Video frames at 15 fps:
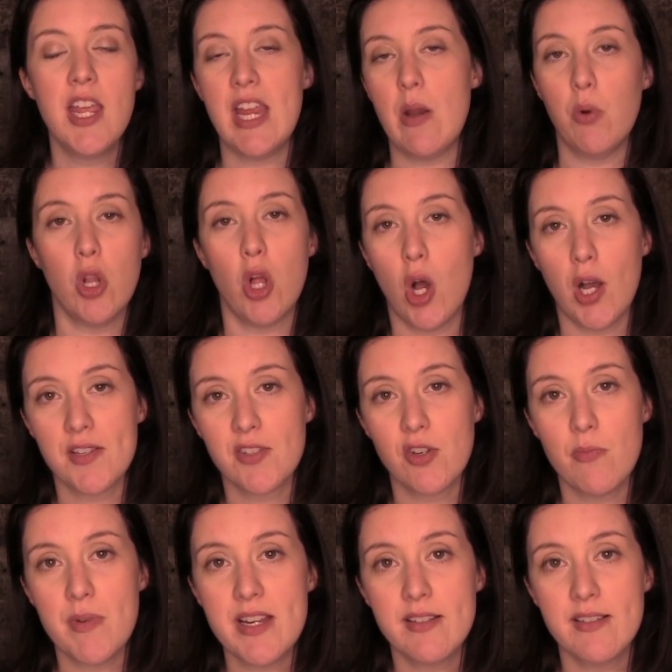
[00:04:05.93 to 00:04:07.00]
It will also
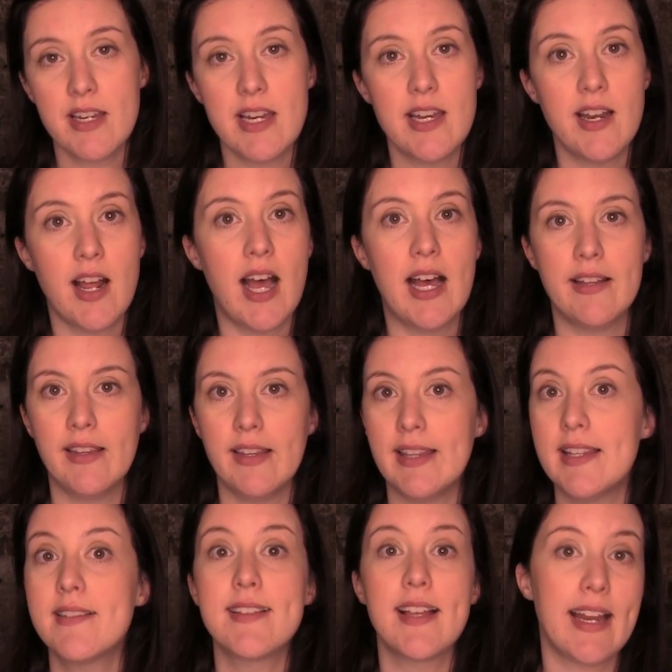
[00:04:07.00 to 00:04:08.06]
be seen on
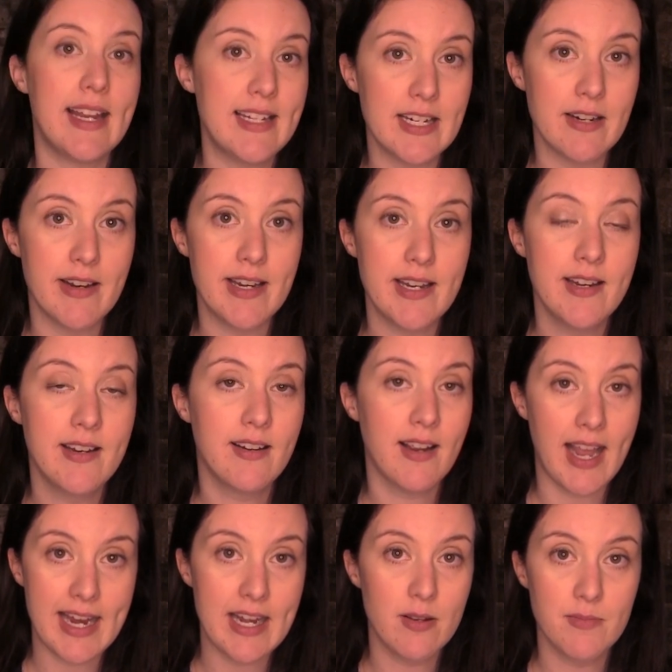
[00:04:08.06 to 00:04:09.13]
the secondary
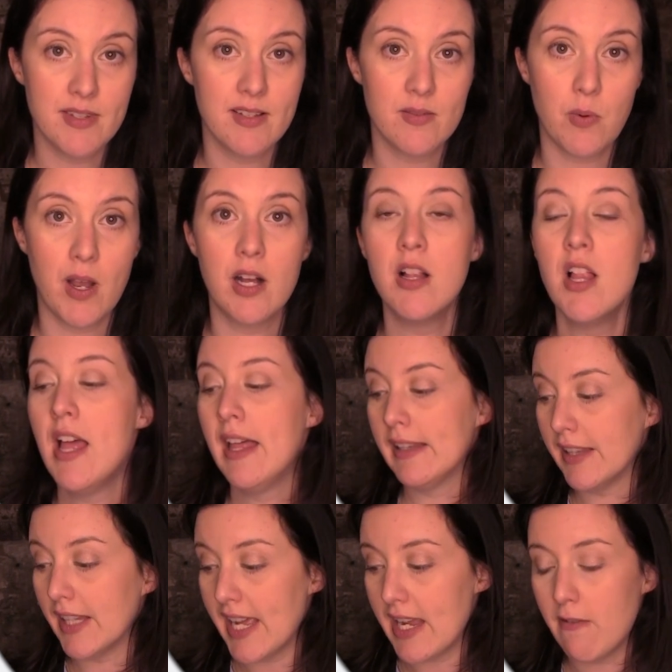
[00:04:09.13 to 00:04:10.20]
items as well,
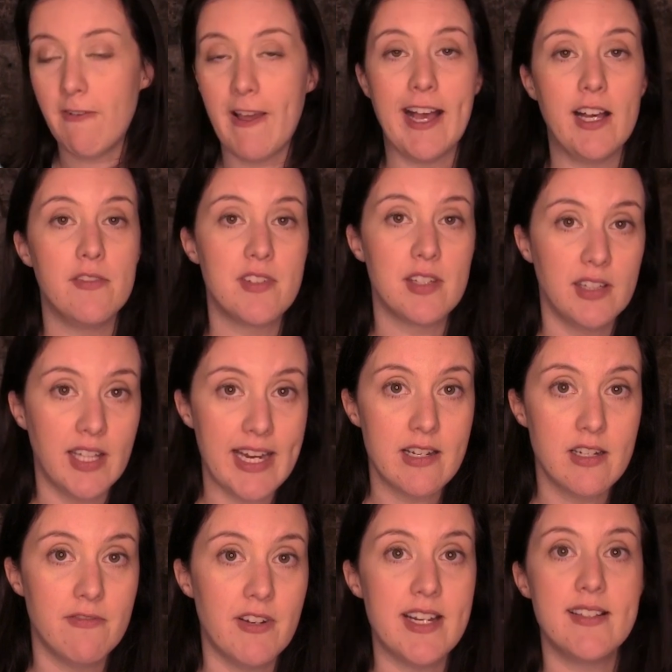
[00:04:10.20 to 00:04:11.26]
like valves, like
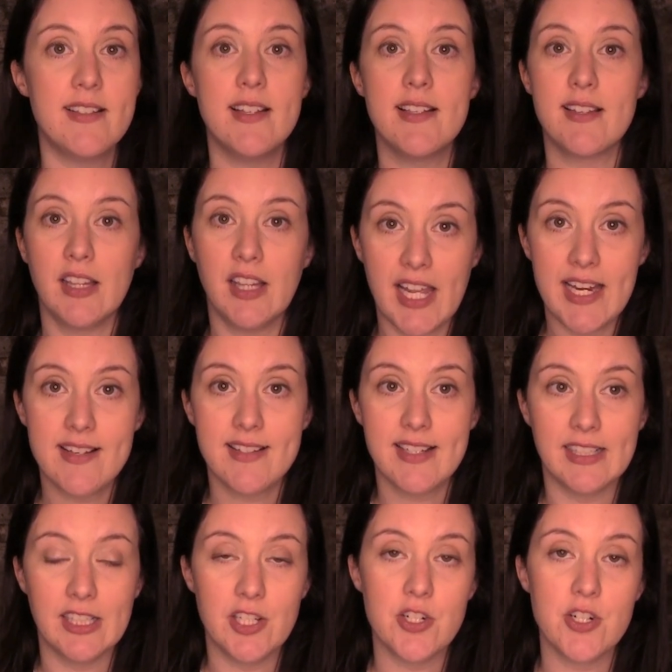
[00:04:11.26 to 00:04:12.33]
devices, like
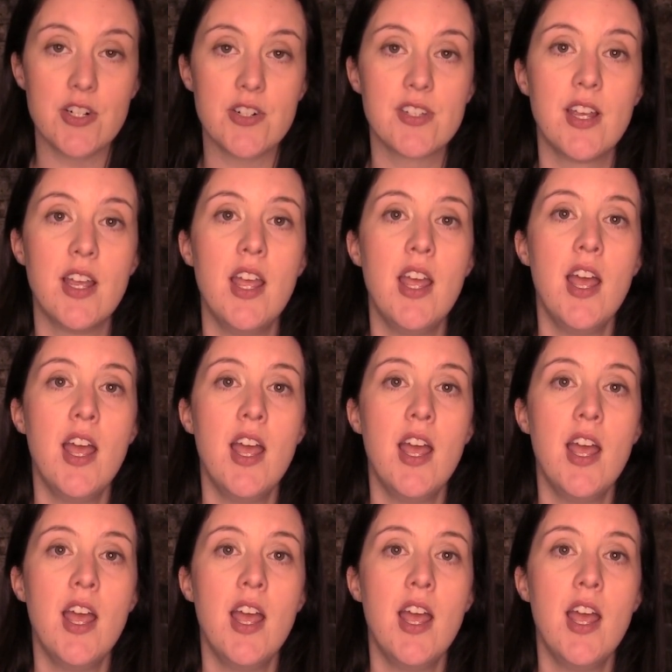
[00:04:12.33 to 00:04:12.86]
cylinders.